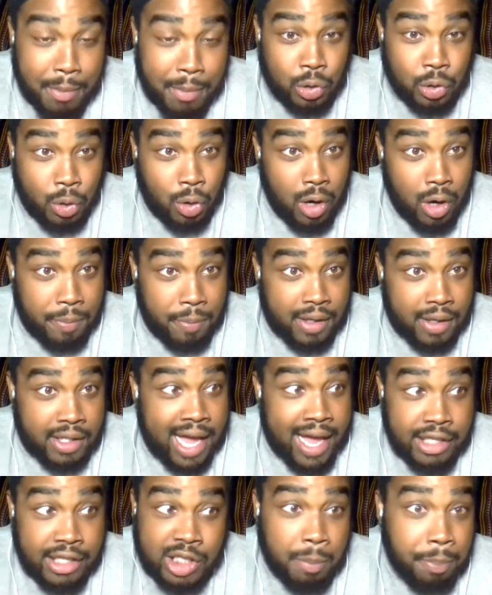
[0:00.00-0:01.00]
her up. And she
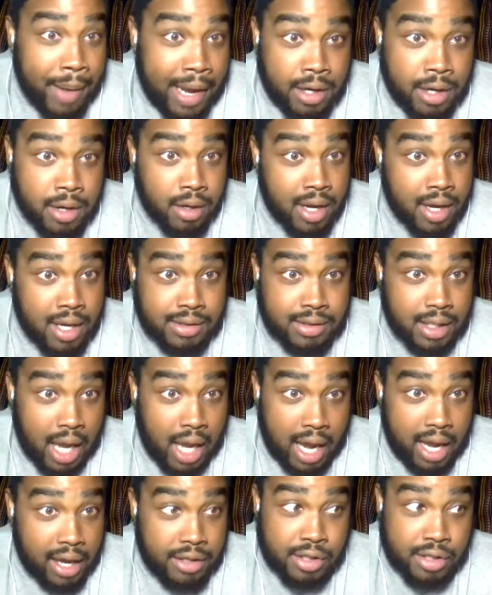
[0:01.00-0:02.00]
pinned her against the
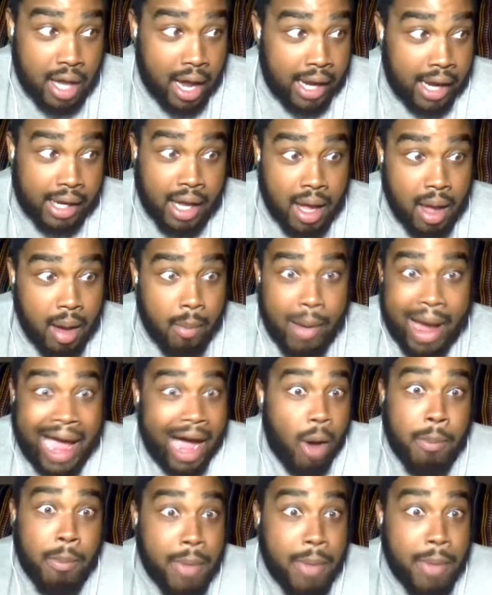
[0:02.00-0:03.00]
cage. Like out
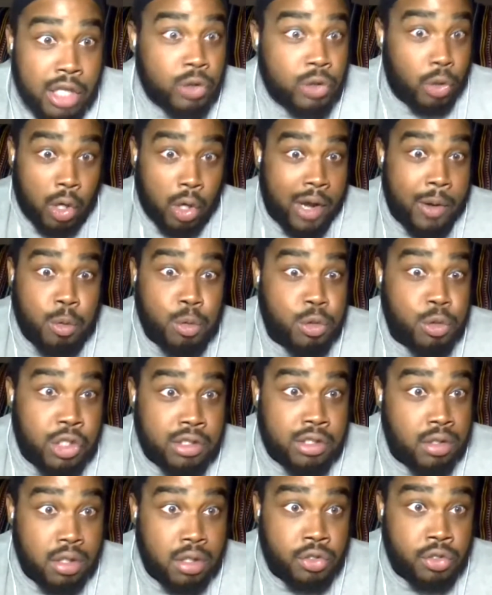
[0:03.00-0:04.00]
muscled her. It was just the
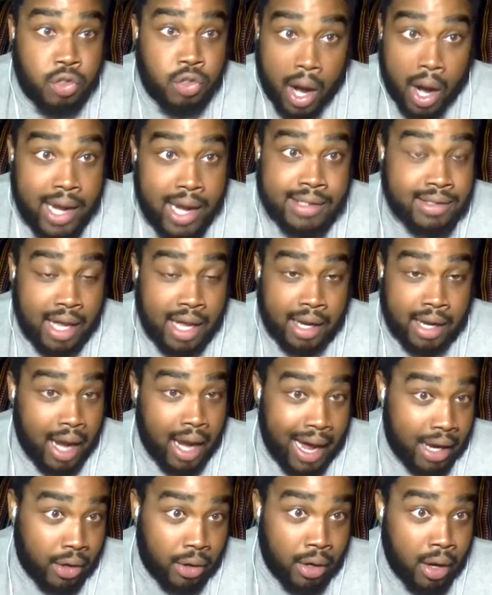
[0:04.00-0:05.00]
strikes that got
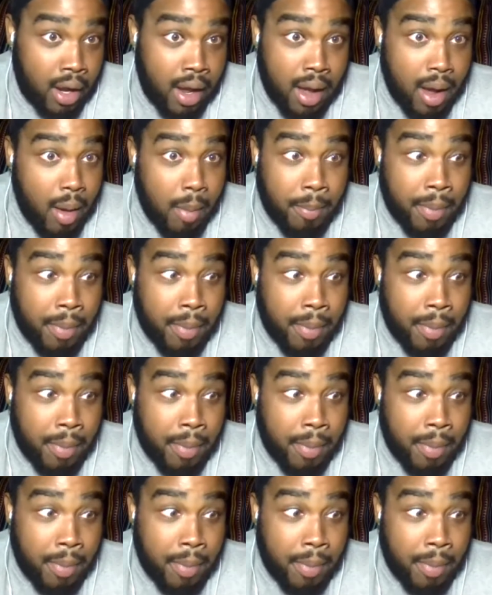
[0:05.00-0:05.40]
her. But